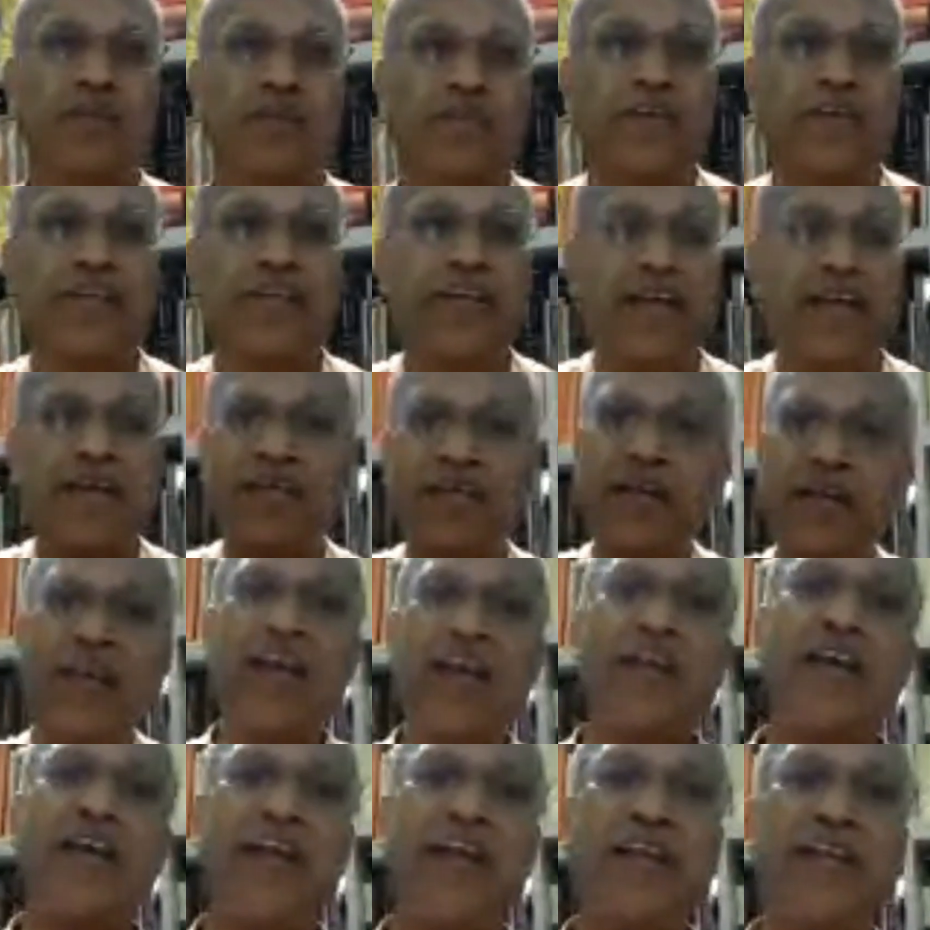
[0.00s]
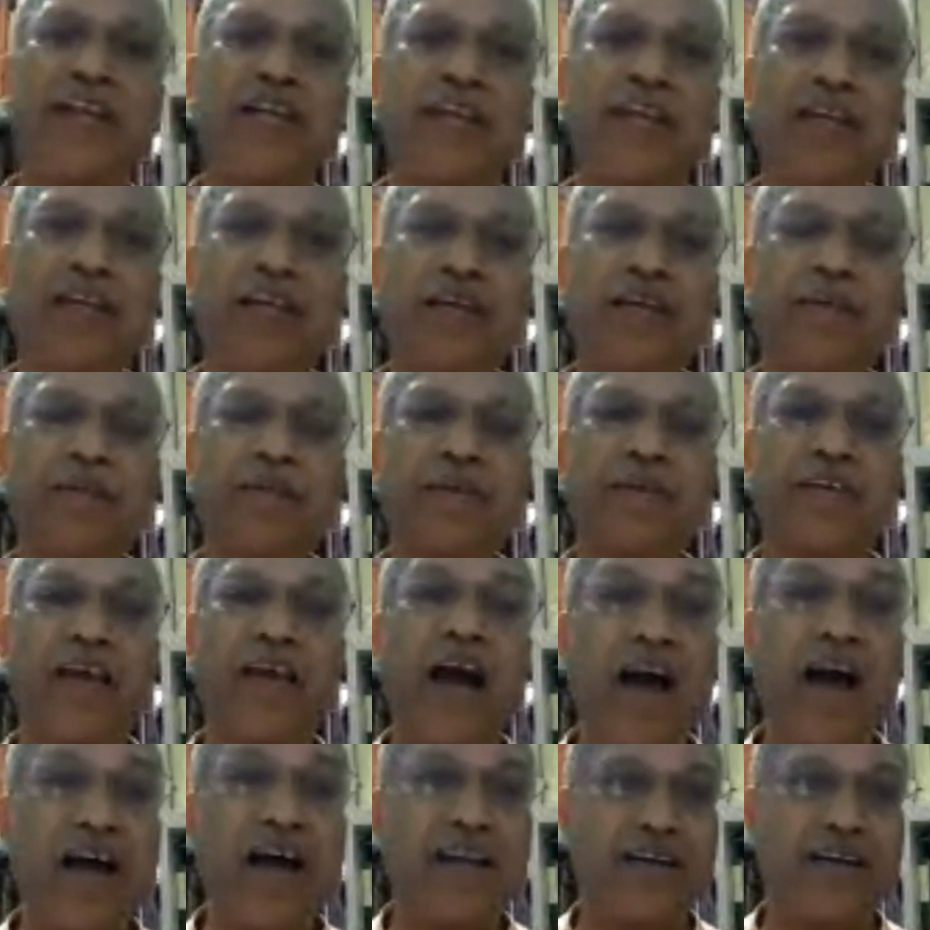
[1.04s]
We never had any
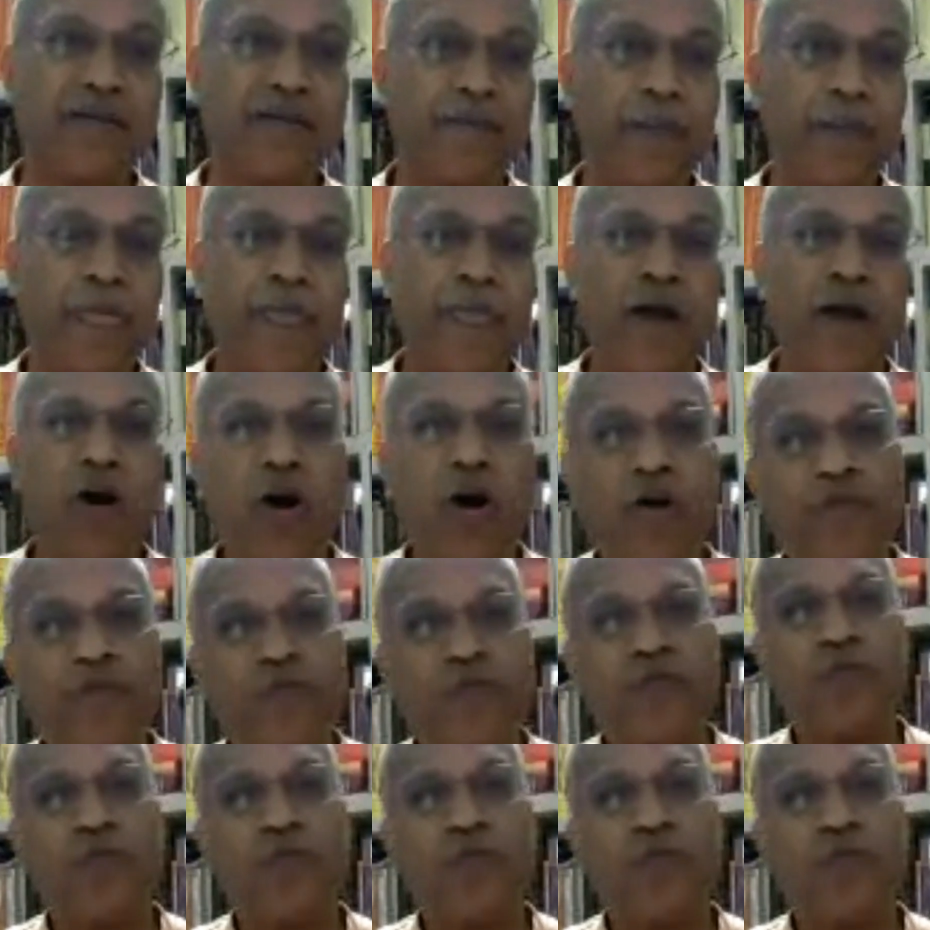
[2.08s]
gyan of